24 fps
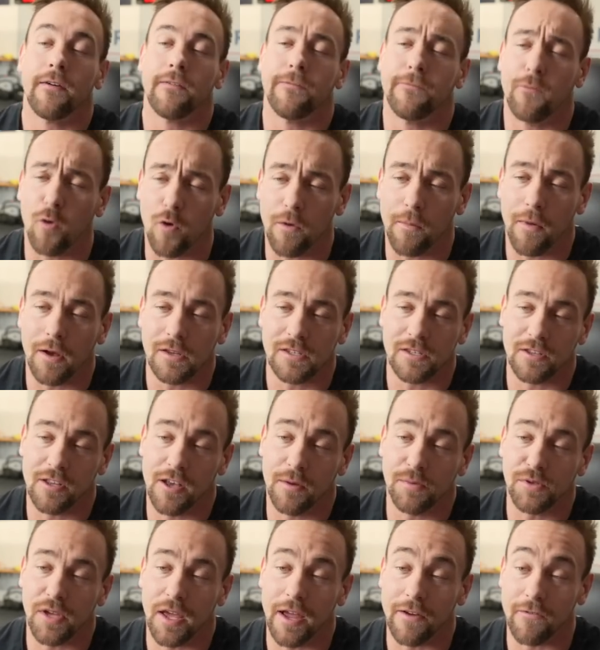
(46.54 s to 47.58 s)
4 muscle
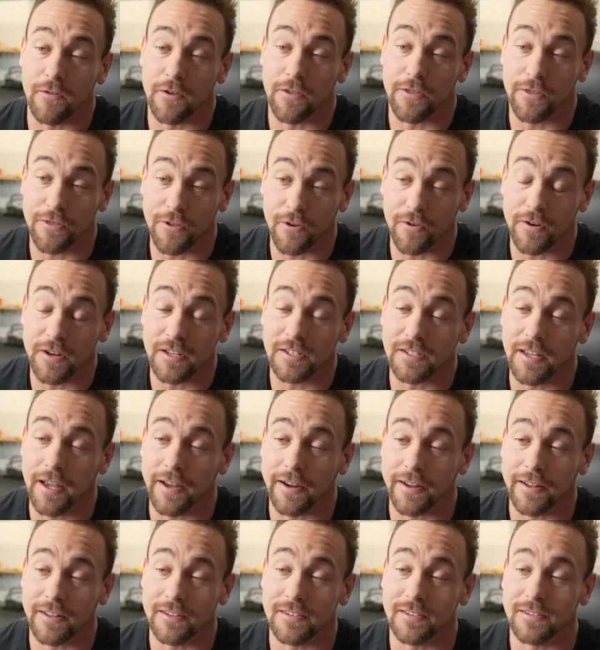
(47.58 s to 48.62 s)
ups every 30
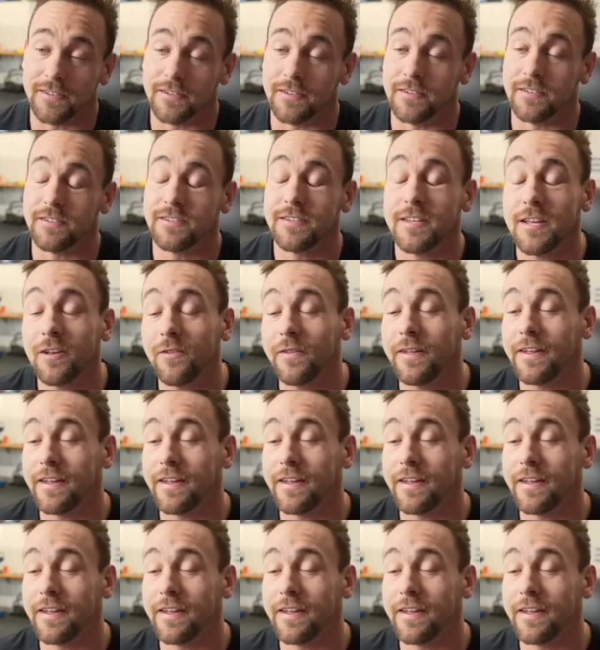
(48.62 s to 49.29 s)
seconds until